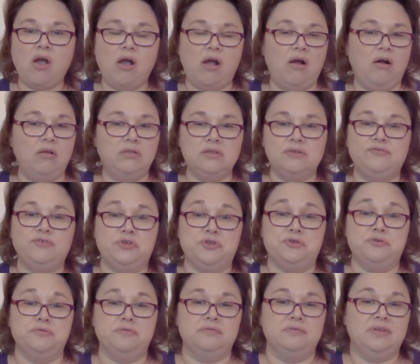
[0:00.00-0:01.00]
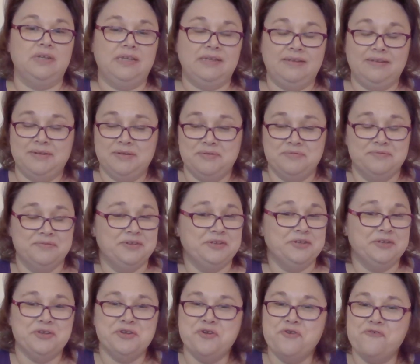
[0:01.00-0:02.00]
all of you
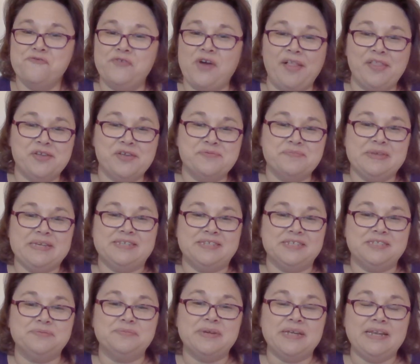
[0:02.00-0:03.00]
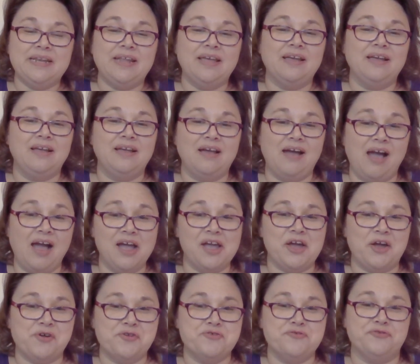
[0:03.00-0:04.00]
who follow me just went
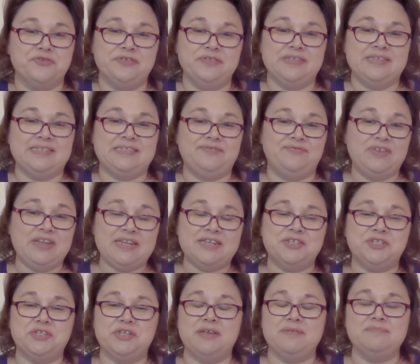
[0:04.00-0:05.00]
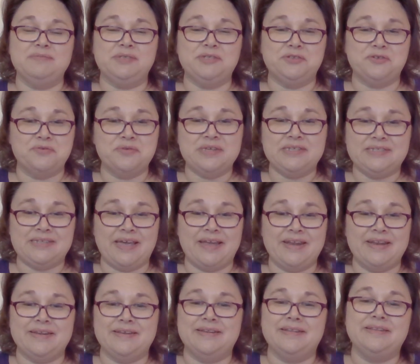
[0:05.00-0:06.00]
gaga over this finish, and I'm so
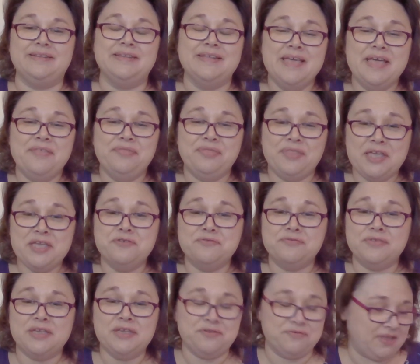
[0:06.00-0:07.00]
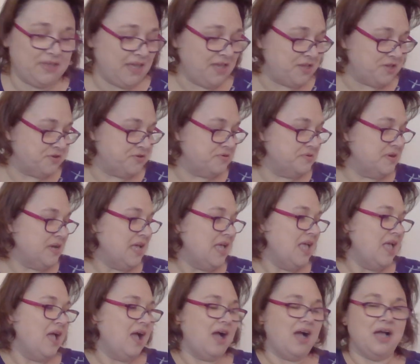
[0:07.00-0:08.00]
excited, and thank you,
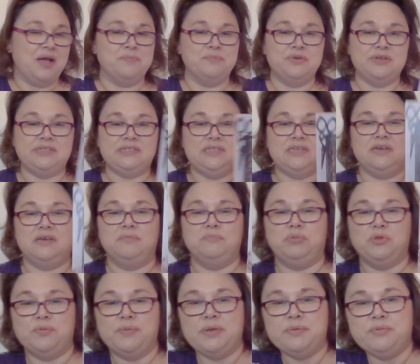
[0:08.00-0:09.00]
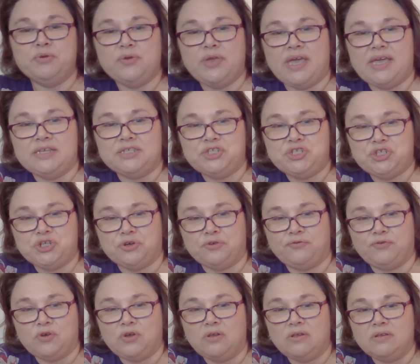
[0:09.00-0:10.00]
was the Blooming Bouquets
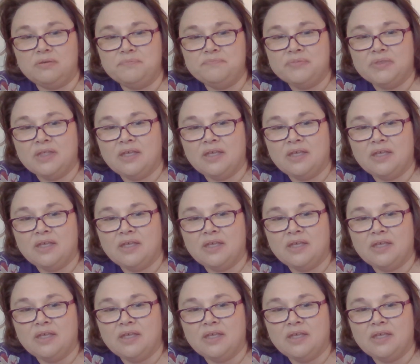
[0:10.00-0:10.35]
Cheerful.